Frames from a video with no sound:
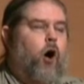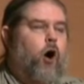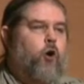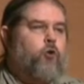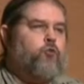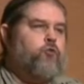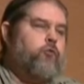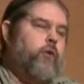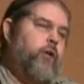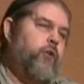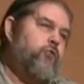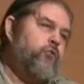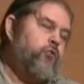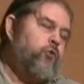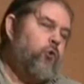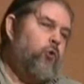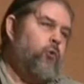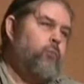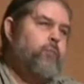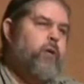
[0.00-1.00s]
Austrian
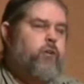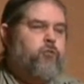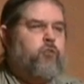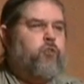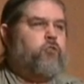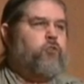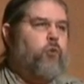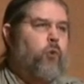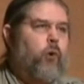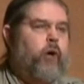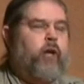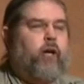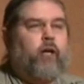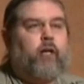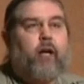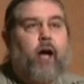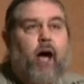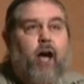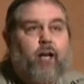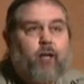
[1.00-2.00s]
school Mises-quoting
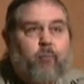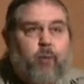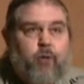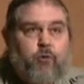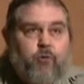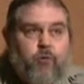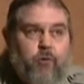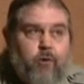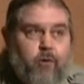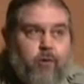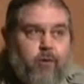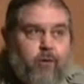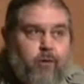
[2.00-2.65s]
economist.